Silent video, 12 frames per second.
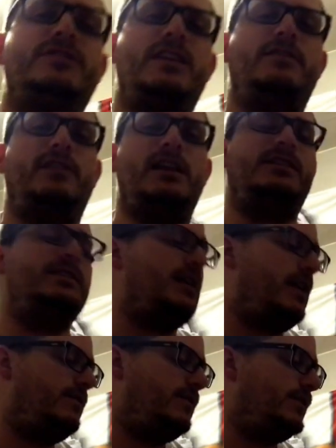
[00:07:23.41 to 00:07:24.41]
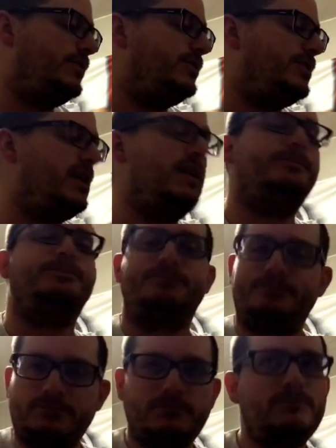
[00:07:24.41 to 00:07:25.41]
saying Lacey's not even on your team.
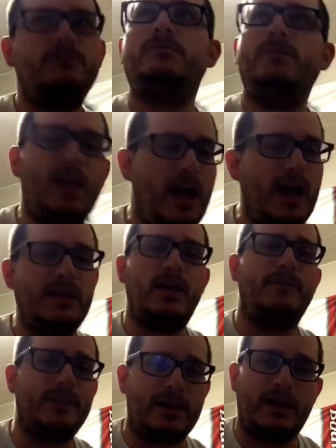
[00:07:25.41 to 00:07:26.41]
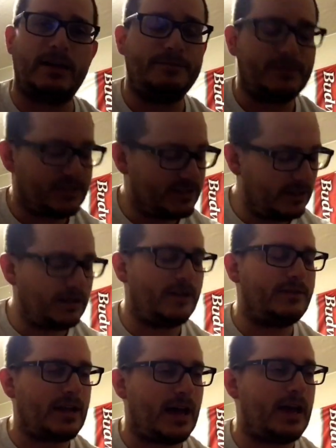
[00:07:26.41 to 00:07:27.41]
I love the guy. Still
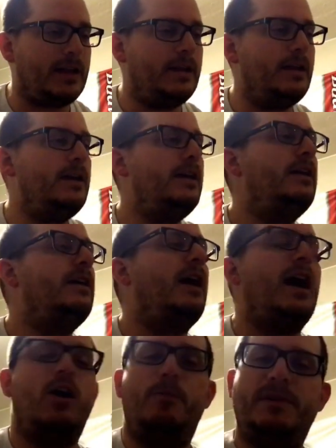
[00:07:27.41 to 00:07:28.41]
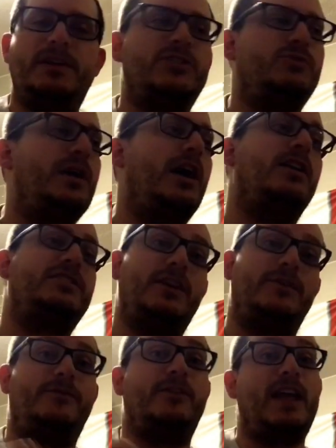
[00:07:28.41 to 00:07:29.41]
love the guy. I hope he does well,
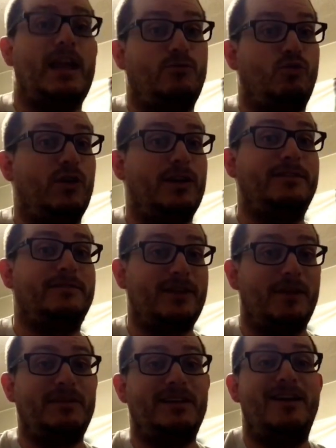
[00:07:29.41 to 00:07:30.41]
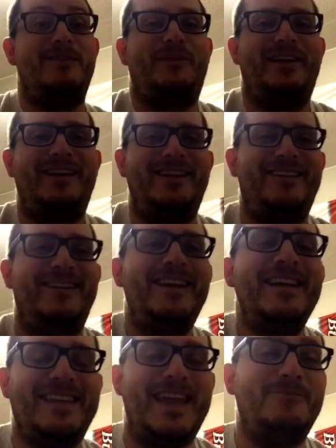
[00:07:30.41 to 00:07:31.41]
except for Game 1 coming up here.
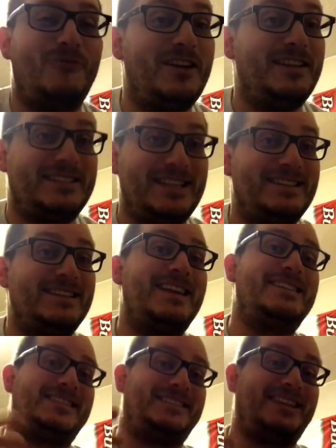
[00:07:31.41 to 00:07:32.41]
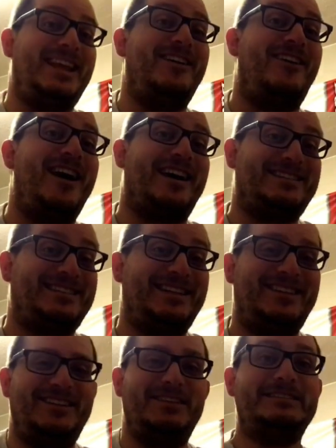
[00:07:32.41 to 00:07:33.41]
Game 1 of the season against the
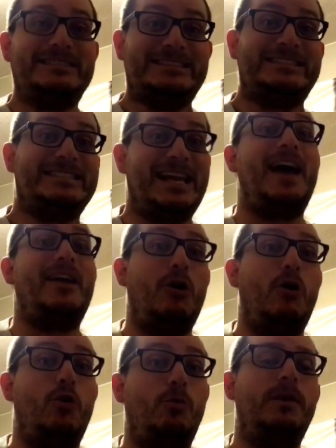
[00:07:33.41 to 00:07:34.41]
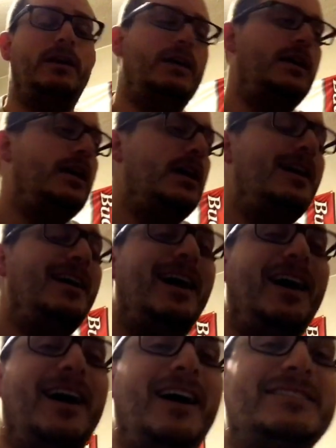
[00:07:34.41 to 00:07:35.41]
Seahawks at home.
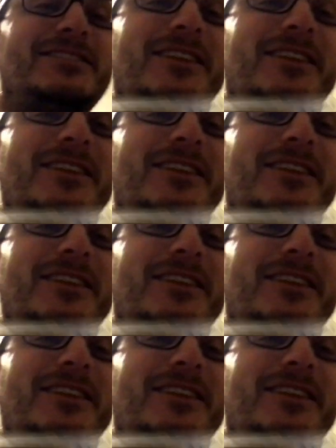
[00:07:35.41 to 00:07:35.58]
It's